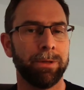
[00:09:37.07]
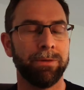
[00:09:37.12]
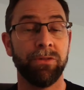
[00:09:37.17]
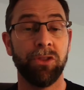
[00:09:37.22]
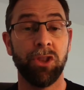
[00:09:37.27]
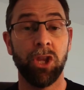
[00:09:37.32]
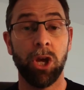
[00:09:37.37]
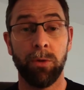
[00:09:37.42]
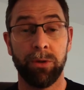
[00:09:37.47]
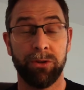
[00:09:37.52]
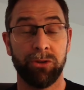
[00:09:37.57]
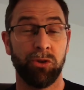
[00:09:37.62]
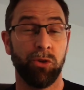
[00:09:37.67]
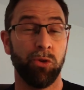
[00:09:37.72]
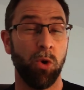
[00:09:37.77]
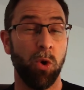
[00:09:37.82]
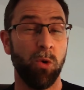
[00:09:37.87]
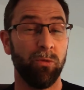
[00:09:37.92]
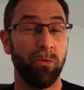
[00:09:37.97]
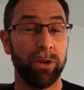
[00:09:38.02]
even though it's
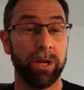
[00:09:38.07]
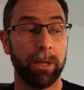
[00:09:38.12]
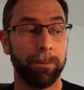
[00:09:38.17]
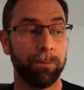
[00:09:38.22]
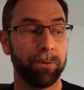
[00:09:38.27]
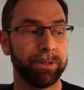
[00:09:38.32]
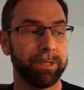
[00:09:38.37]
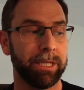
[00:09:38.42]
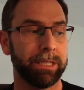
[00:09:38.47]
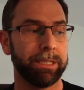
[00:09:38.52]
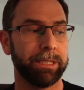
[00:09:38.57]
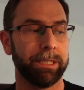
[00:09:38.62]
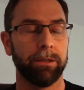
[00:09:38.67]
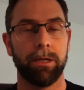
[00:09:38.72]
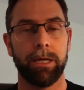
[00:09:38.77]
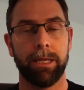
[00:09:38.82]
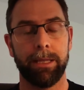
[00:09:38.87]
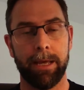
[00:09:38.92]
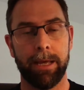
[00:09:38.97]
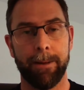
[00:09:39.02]
not really presenting
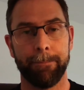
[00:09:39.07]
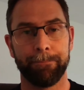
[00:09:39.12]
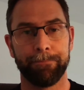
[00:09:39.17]
like that.